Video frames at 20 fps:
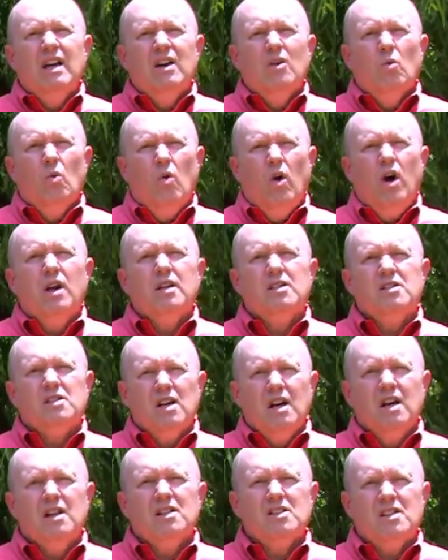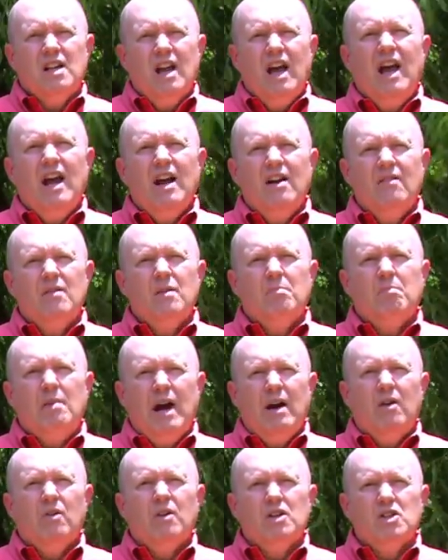wants us to have the
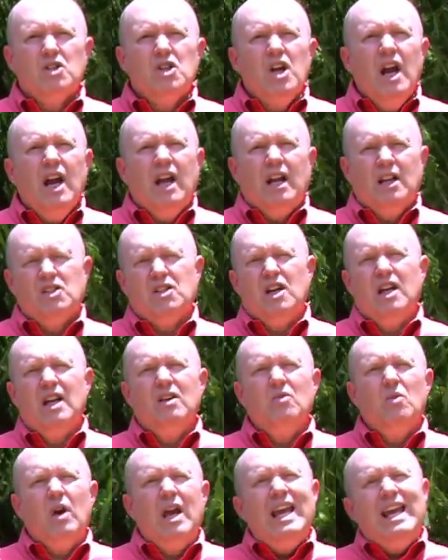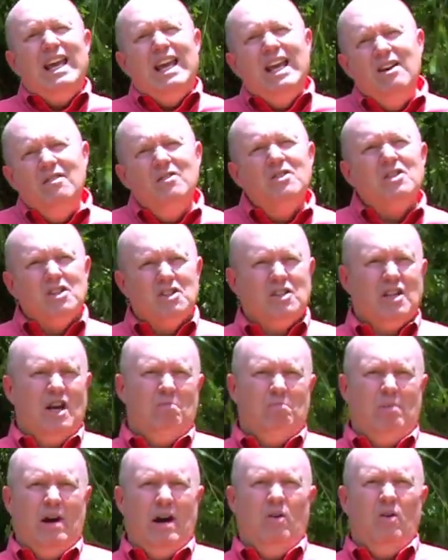power to change. He, he gives us
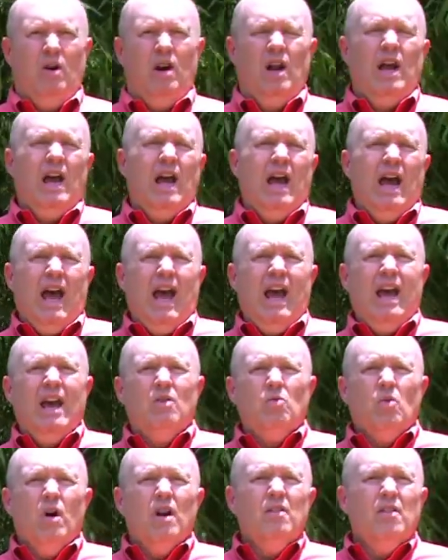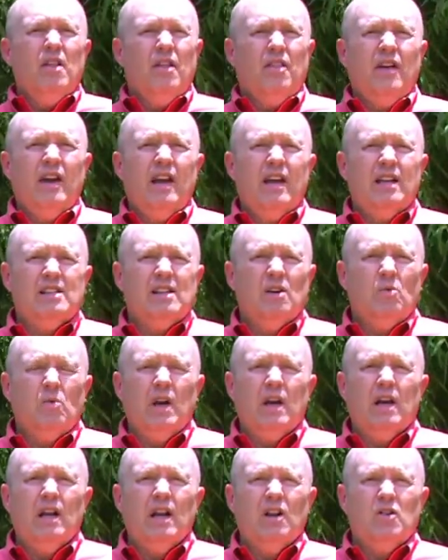that power. And one of the things that we
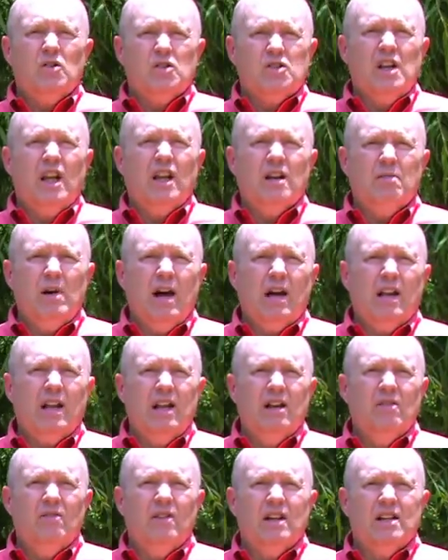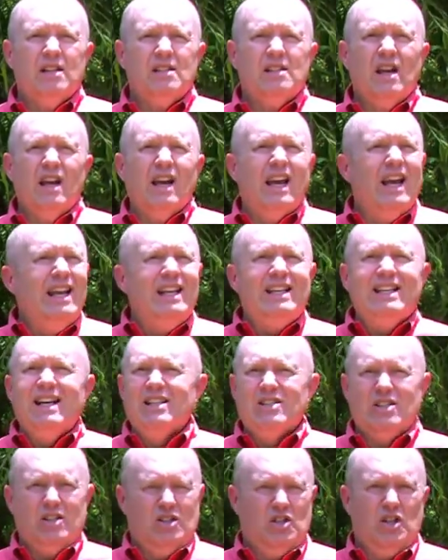can understand about him is he
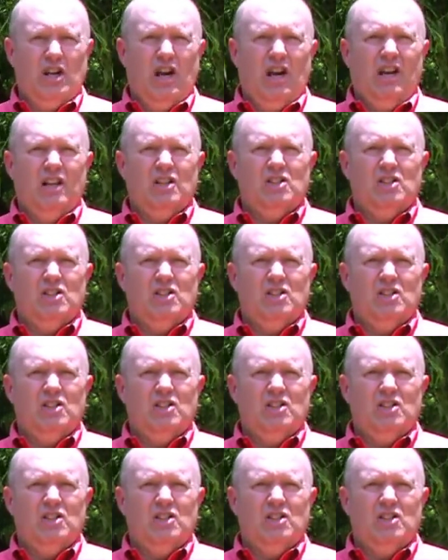doesn't change.